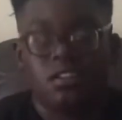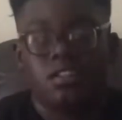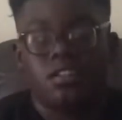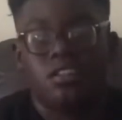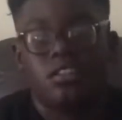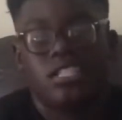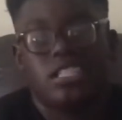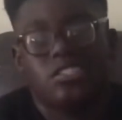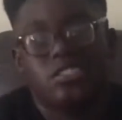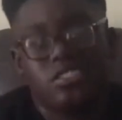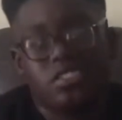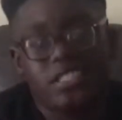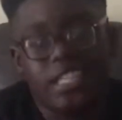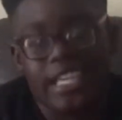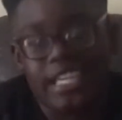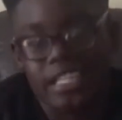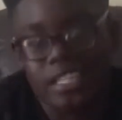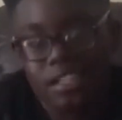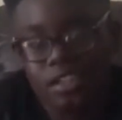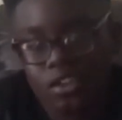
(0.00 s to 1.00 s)
let's just say
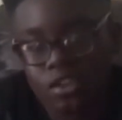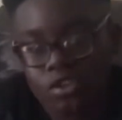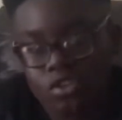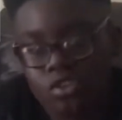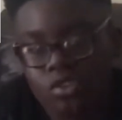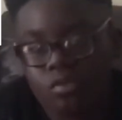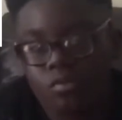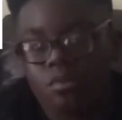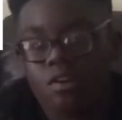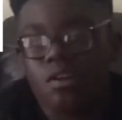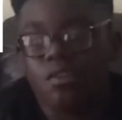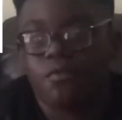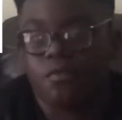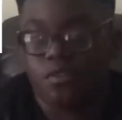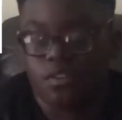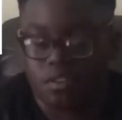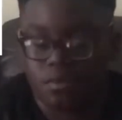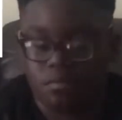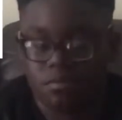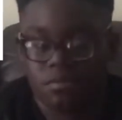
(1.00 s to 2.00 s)
it didn't go too well for
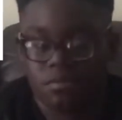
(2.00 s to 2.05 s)
him.